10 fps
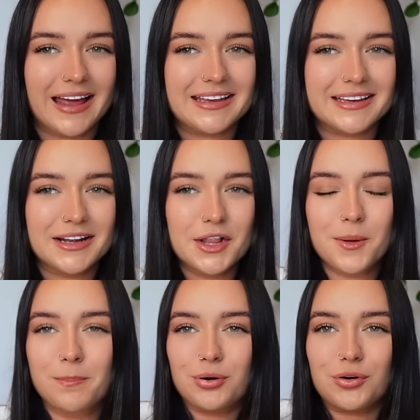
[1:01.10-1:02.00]
like
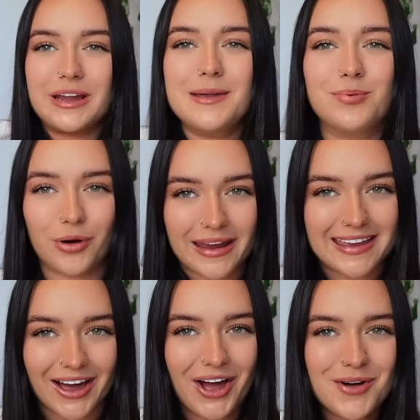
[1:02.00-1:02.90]

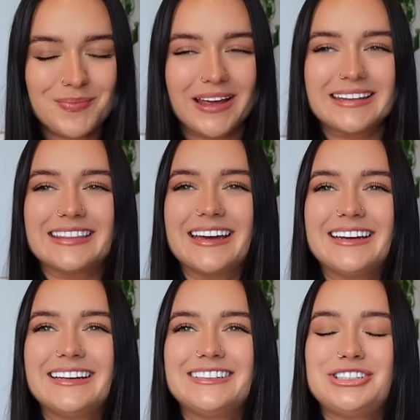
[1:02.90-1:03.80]
pre-breakup. Like
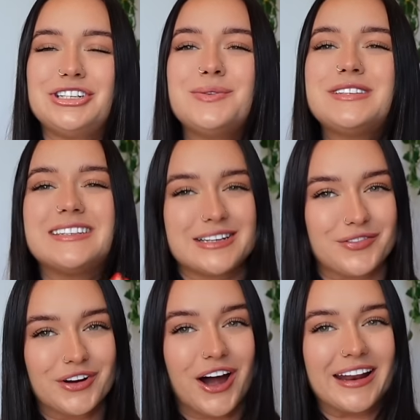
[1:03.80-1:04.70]
she was a
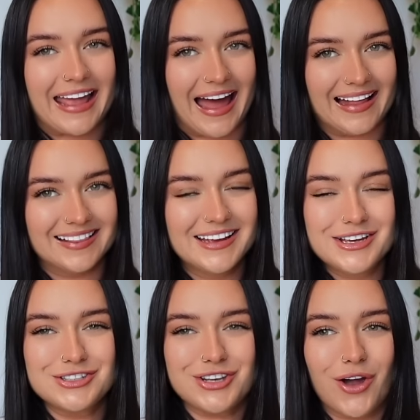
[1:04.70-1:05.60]
different kind of gal.
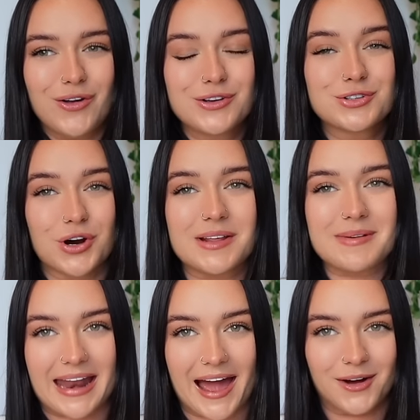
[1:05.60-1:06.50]
So you're joining me
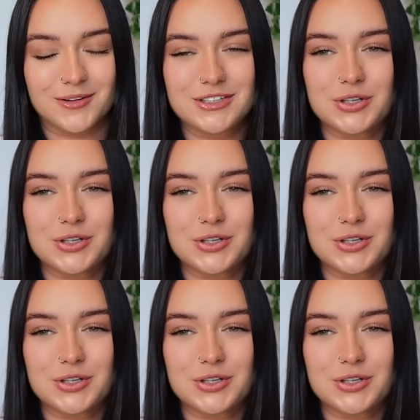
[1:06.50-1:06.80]
now,